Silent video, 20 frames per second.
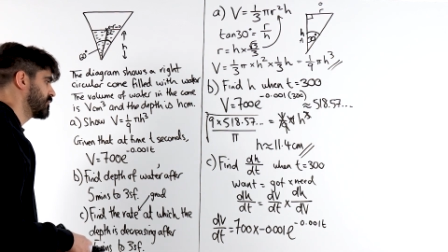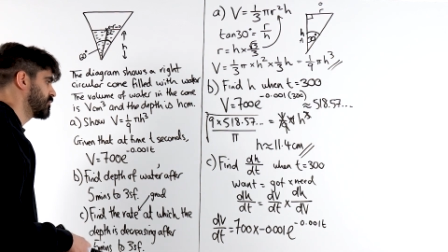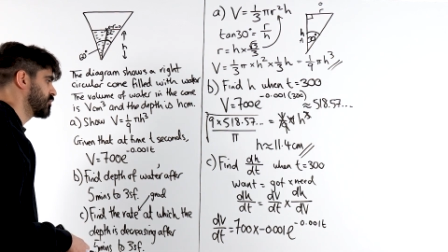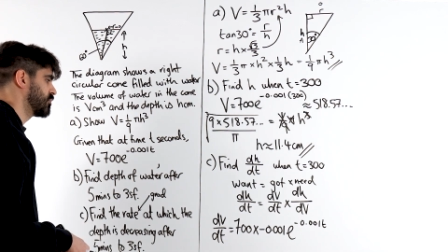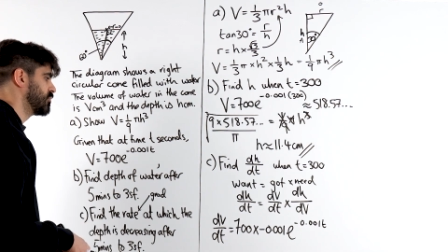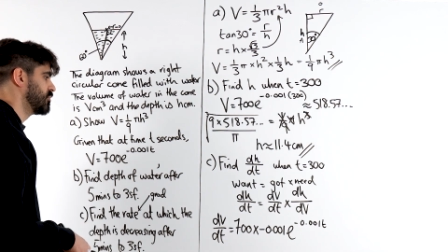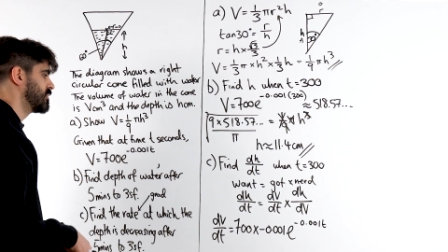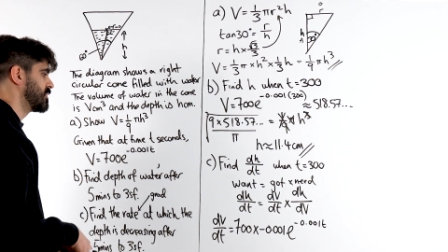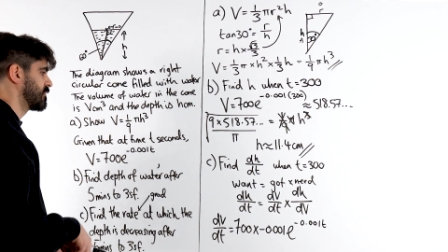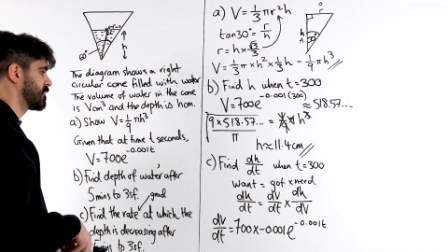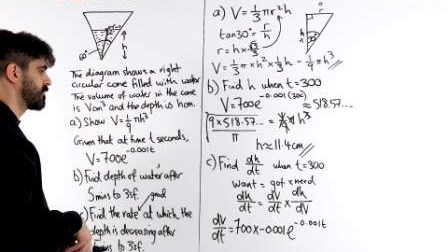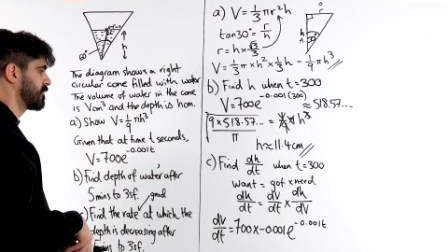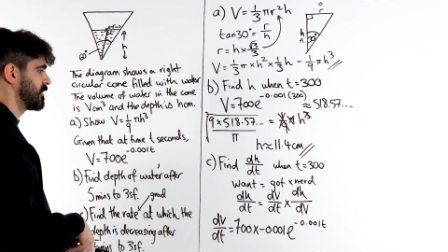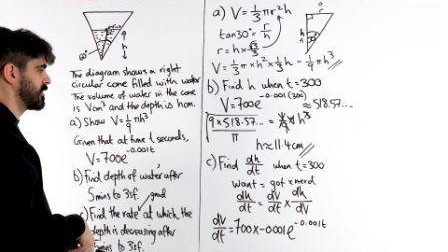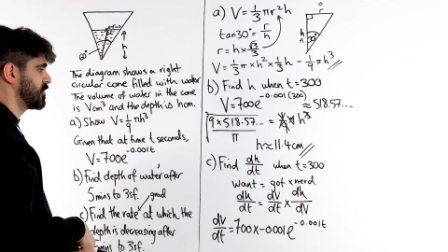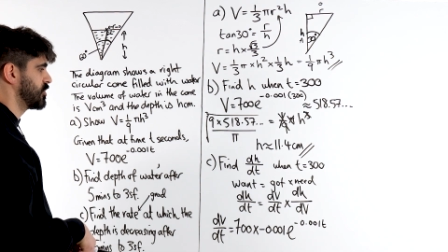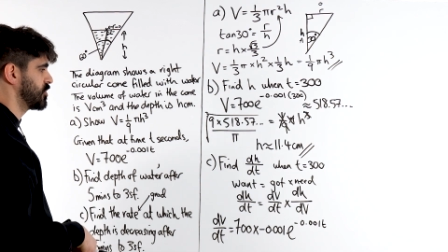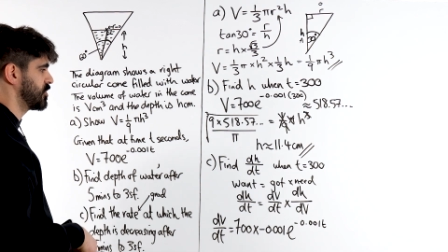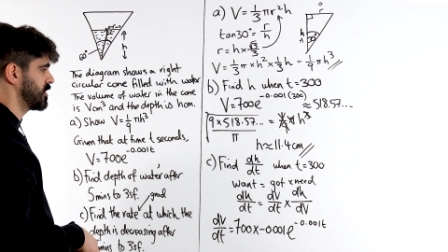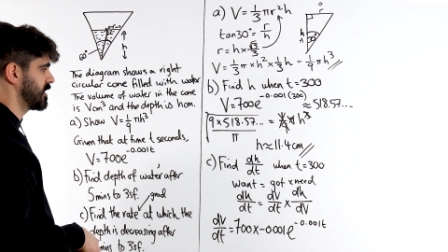to
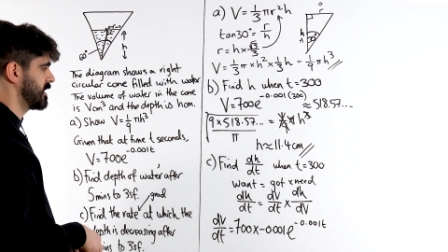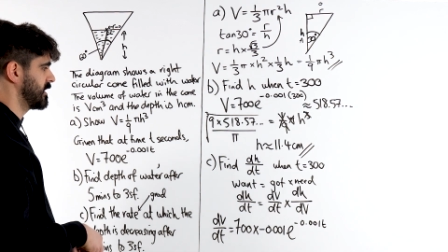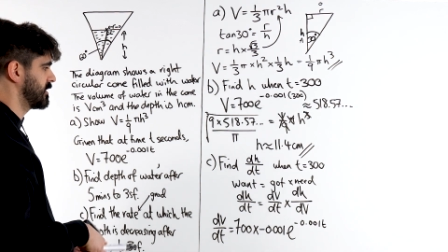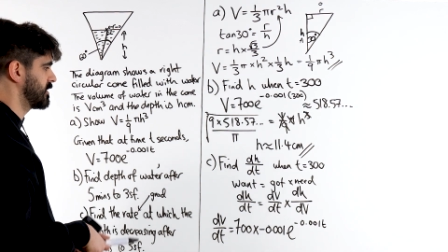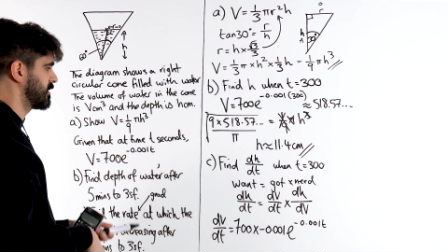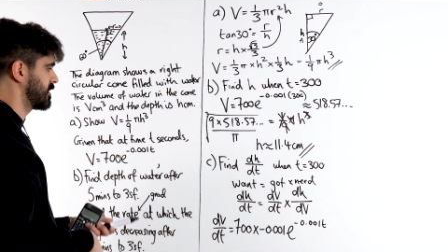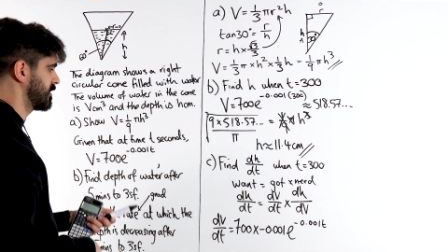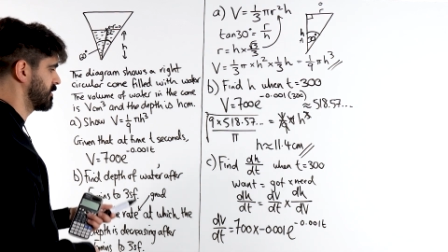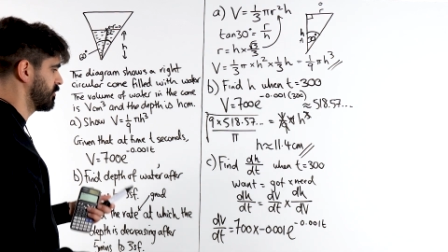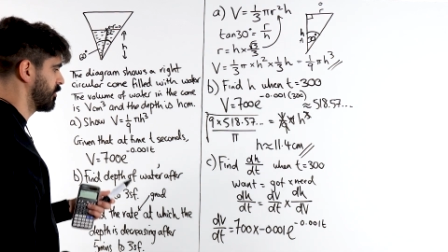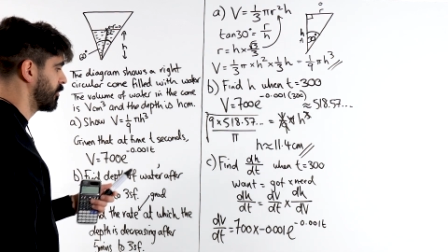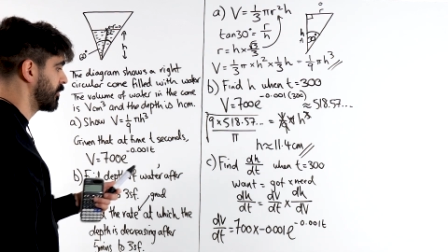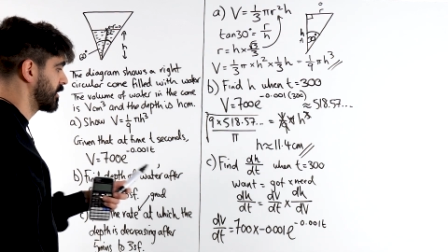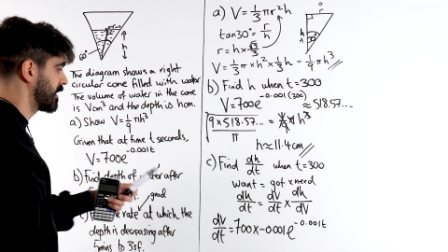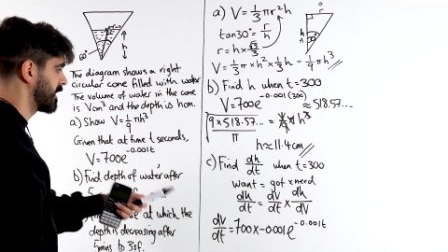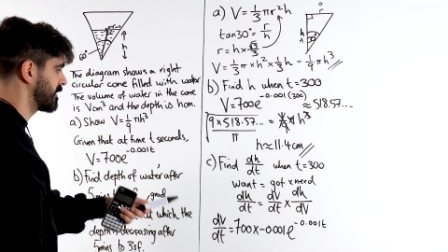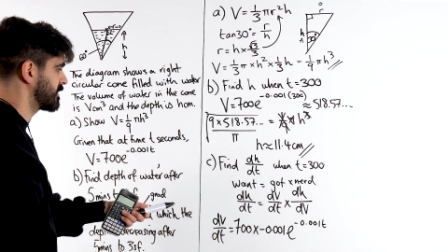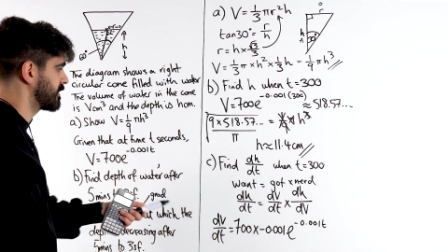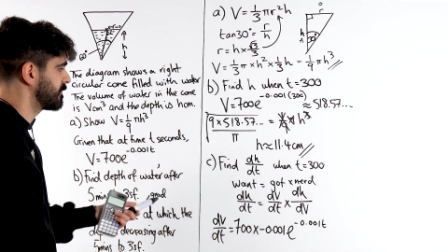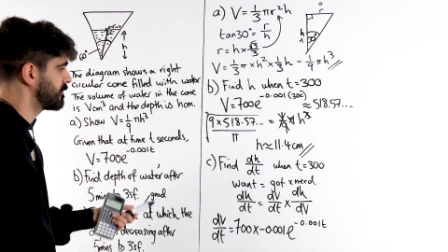differentiate, well we're
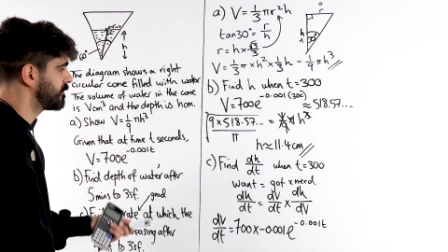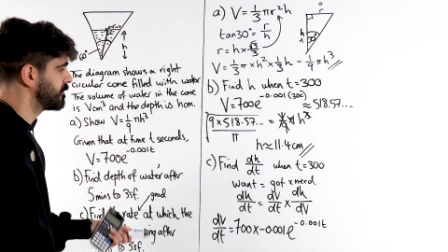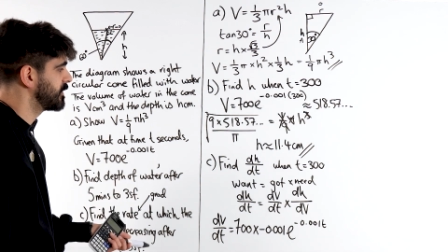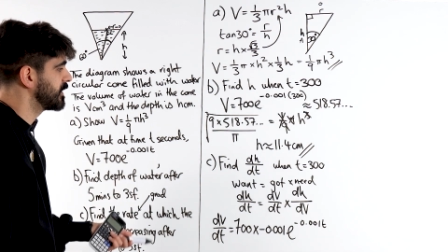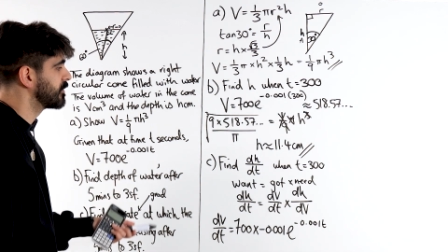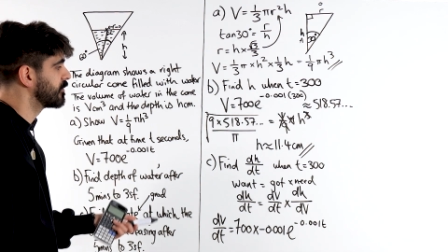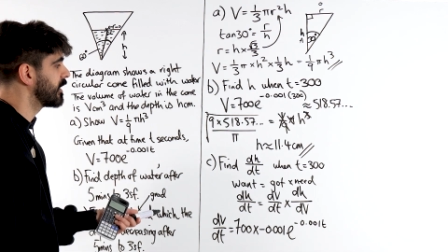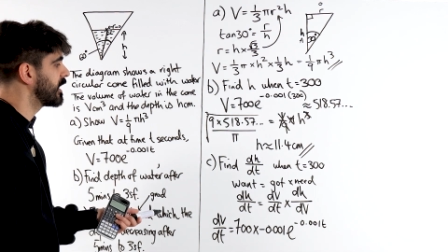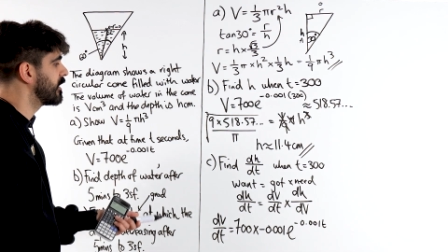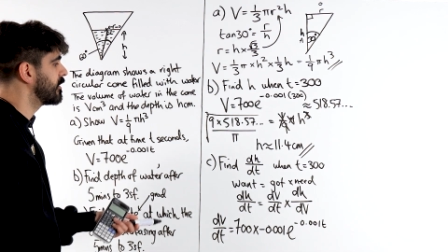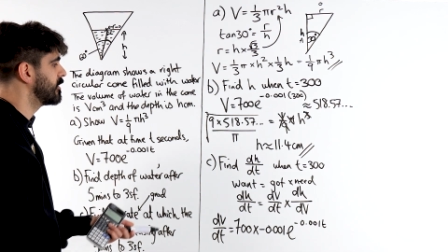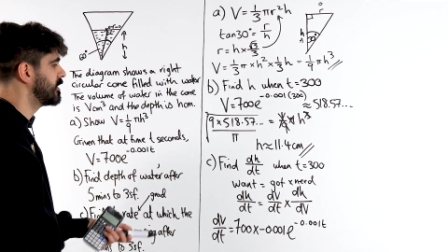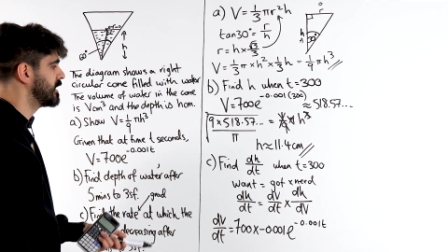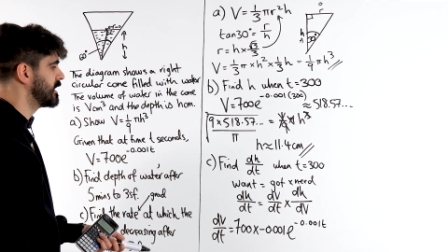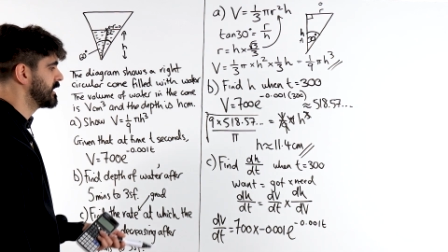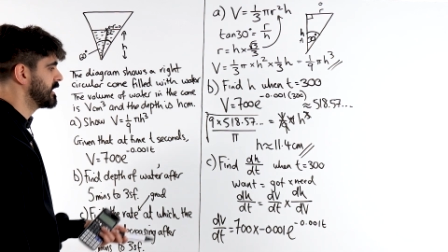going to have to figure out